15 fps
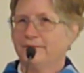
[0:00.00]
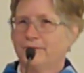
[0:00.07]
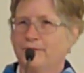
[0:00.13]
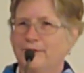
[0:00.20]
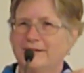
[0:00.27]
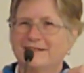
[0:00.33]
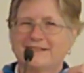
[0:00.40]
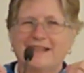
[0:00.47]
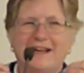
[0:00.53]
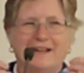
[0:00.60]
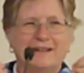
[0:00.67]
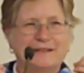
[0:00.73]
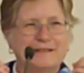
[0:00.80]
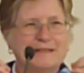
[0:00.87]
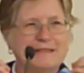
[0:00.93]
What is
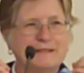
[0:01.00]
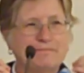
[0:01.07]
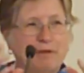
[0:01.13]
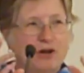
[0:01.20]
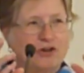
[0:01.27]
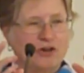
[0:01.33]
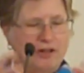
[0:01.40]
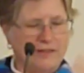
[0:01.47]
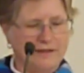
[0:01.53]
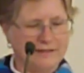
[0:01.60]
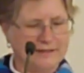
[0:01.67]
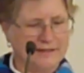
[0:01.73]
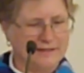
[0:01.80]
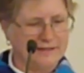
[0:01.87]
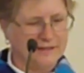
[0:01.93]
that spark that
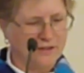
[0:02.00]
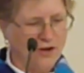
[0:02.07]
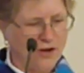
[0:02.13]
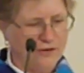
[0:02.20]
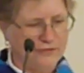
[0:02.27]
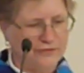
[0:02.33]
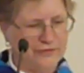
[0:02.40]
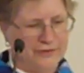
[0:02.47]
sets it off?